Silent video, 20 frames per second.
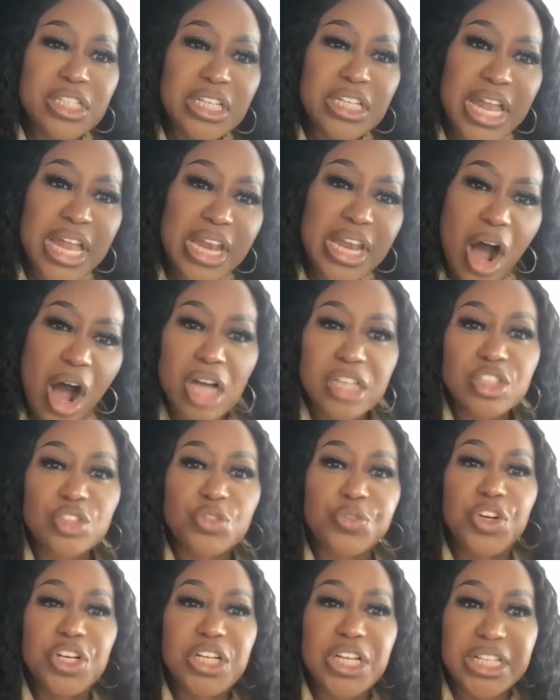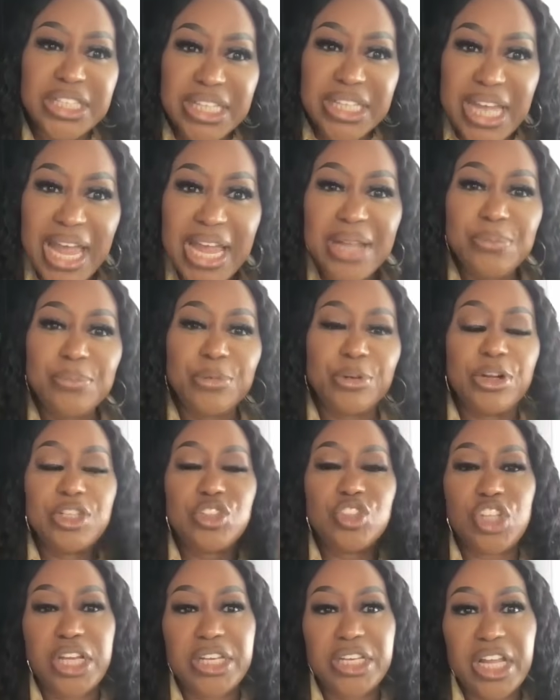and Oxford and
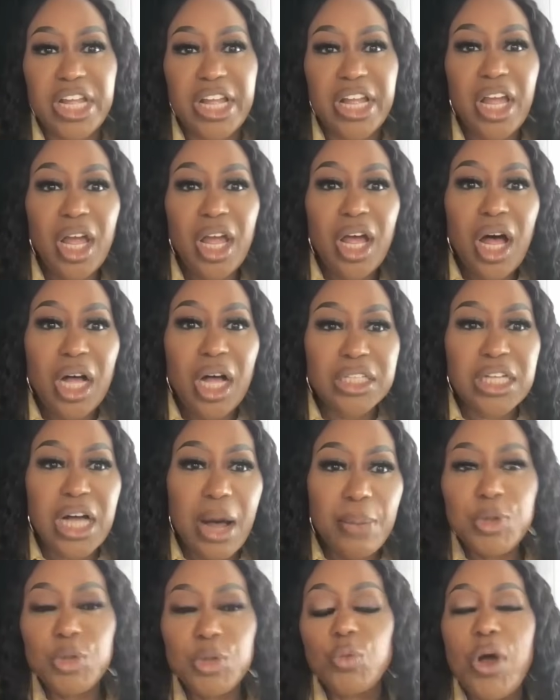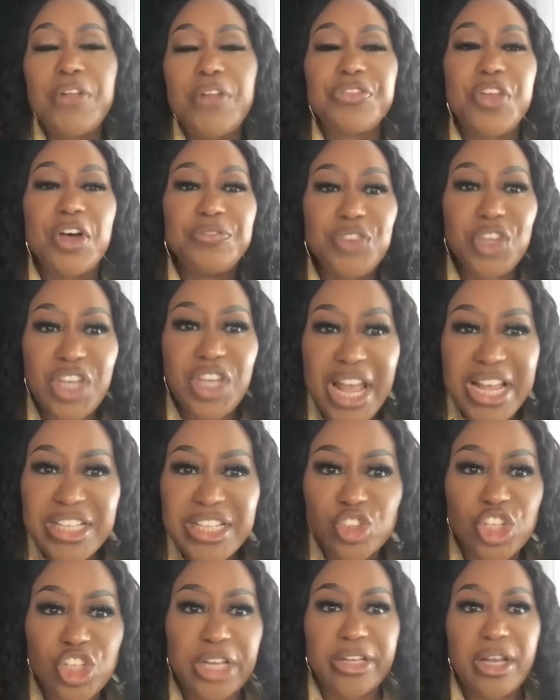Cambridge and the Commonwealth of
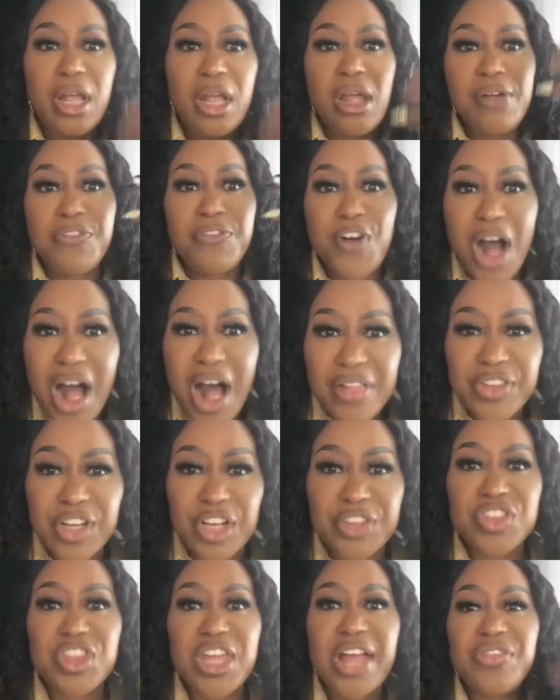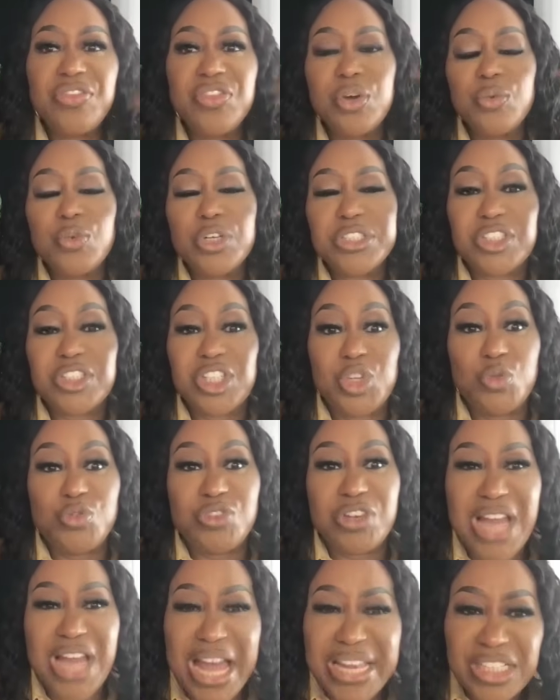Nations. Father, then there was the
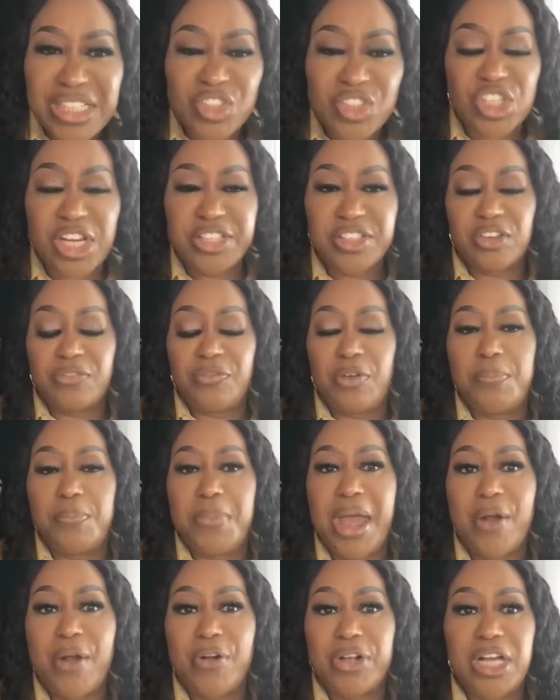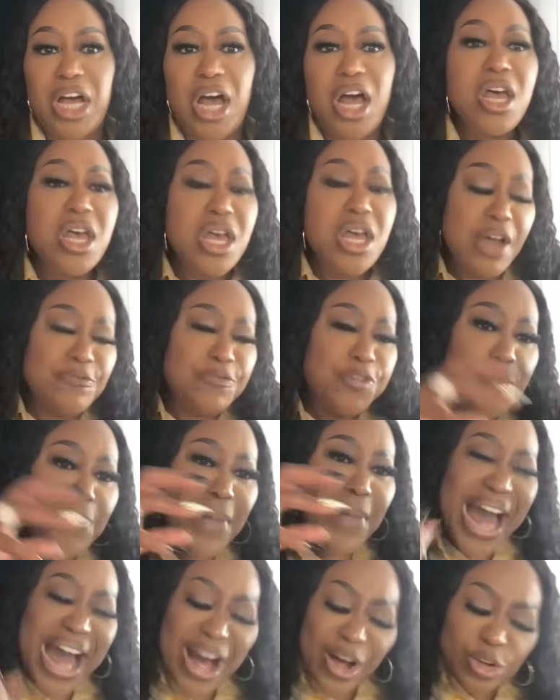United States of America. And
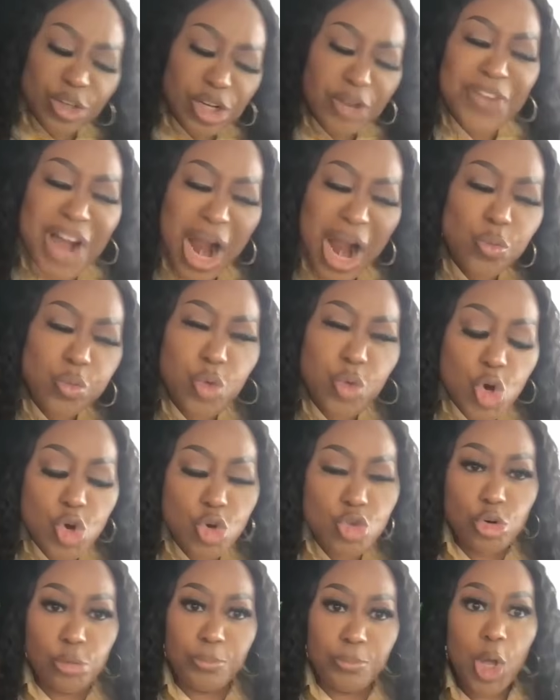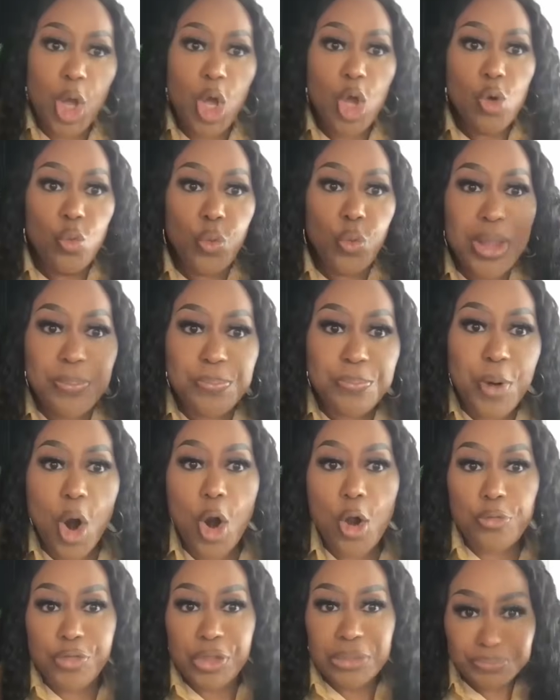from out of our womb, we
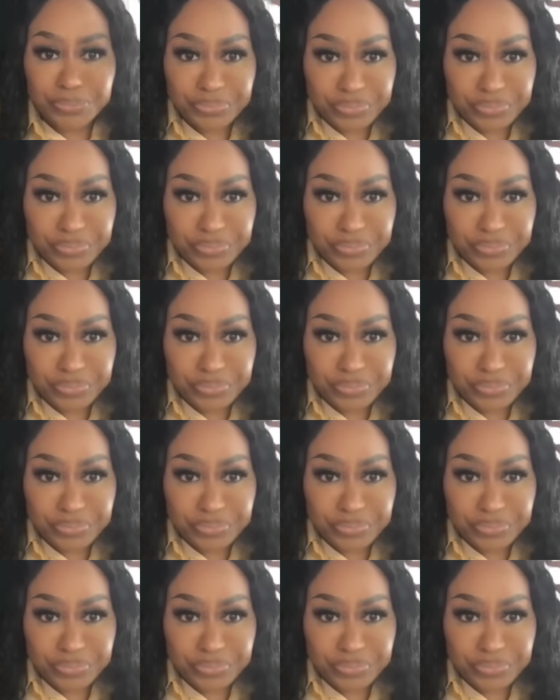birthed